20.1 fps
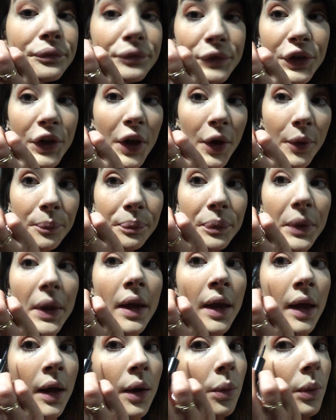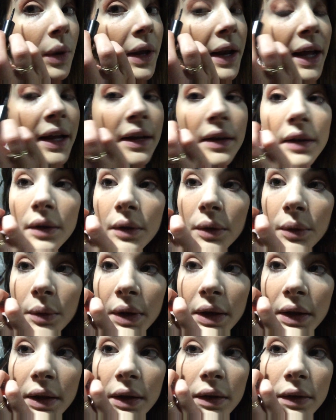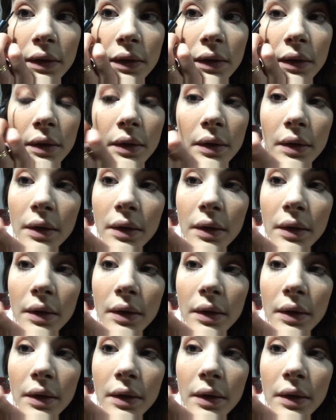So what I do is